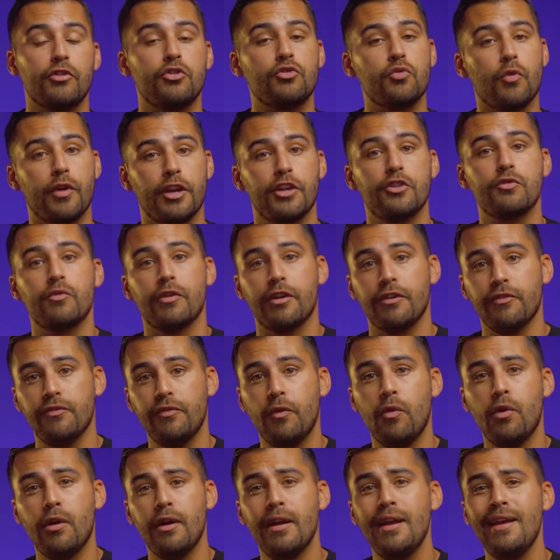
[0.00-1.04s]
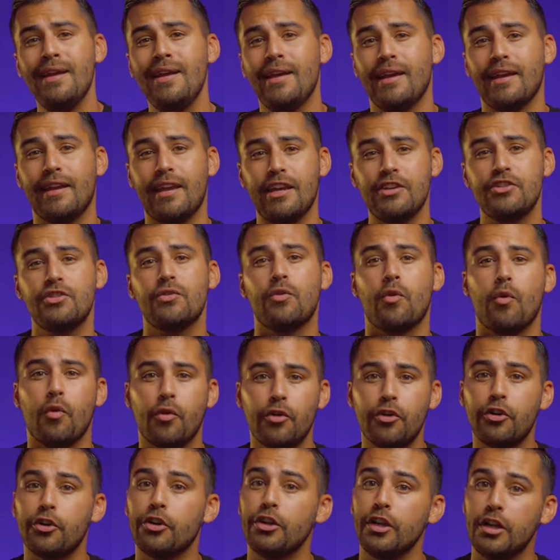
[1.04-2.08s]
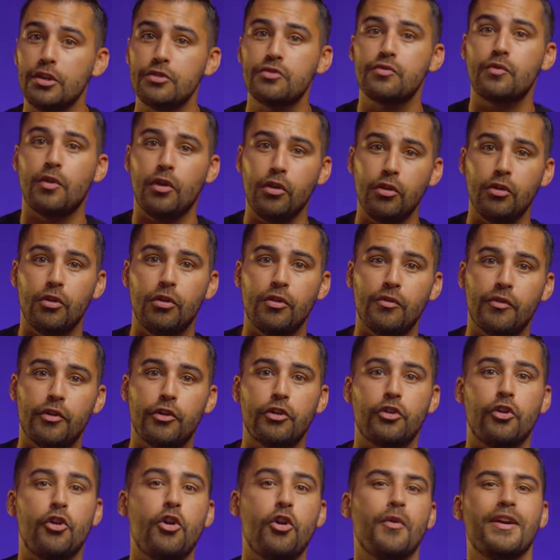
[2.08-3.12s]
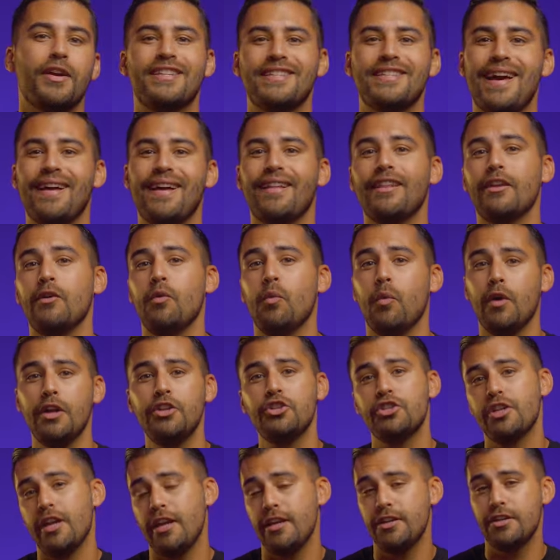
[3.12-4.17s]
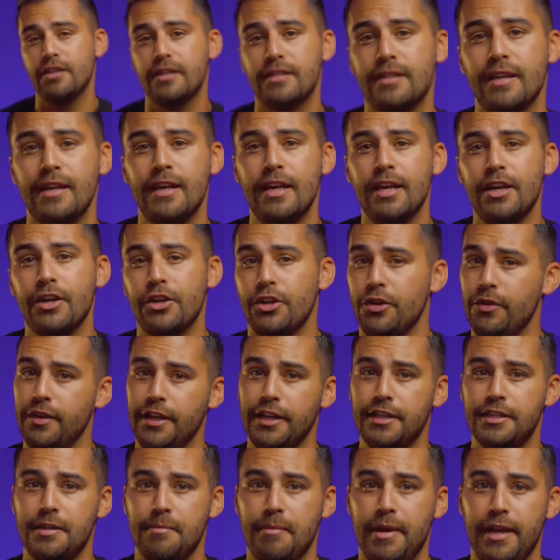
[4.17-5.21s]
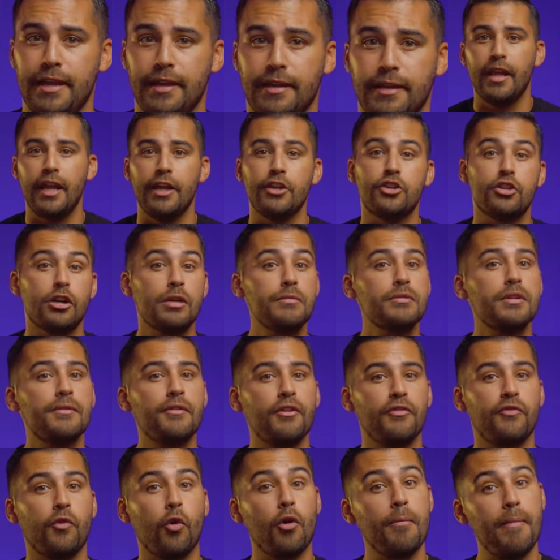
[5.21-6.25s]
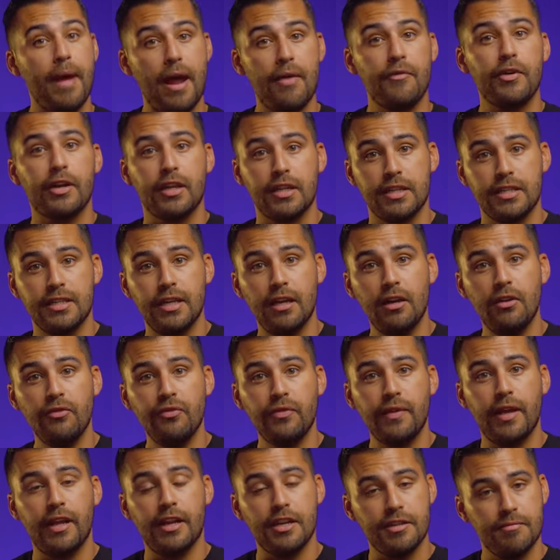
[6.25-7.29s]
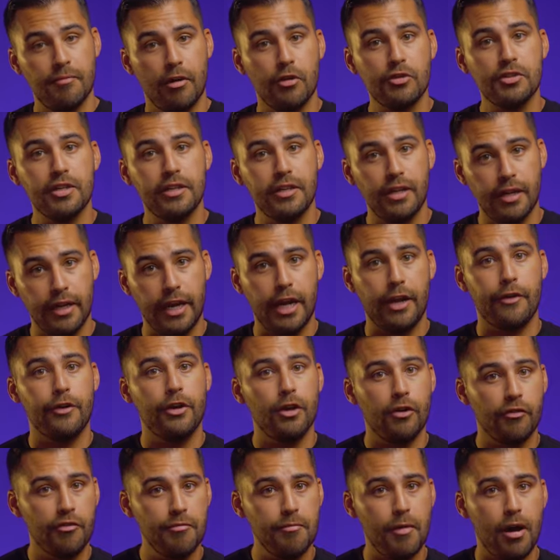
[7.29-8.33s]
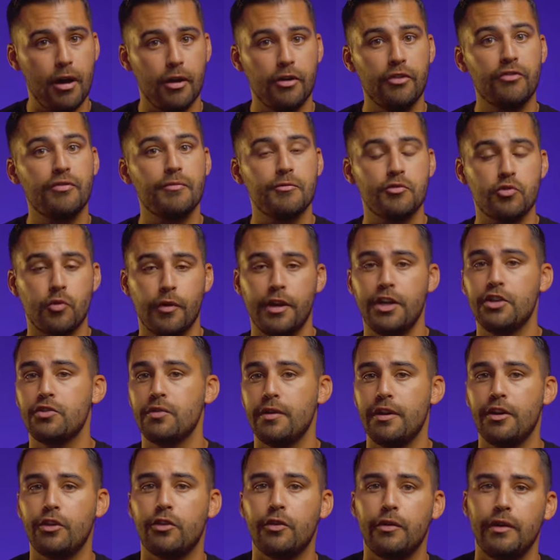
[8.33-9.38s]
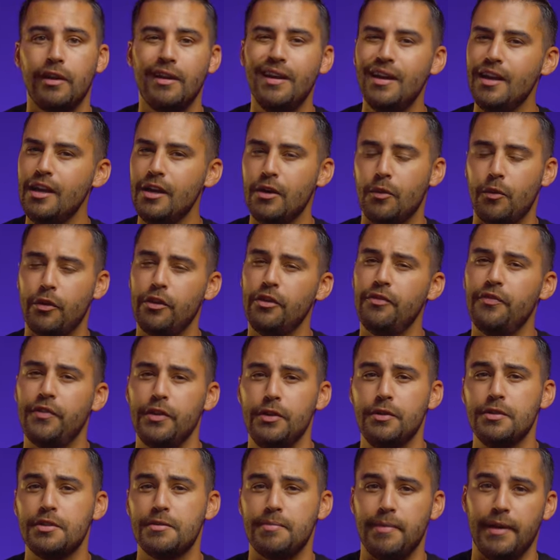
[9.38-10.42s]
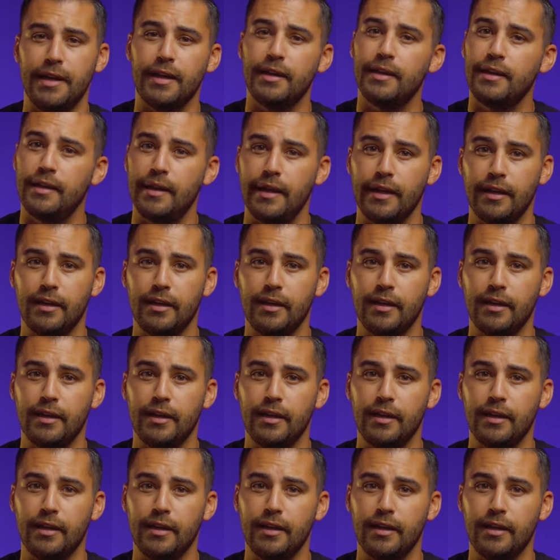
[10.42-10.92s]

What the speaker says: 2024. In case your order does roll over, you'll know exactly what changes you need to make. In terms of the Ford Maverick itself, it is mostly a carryover model from 2023 with a few spec and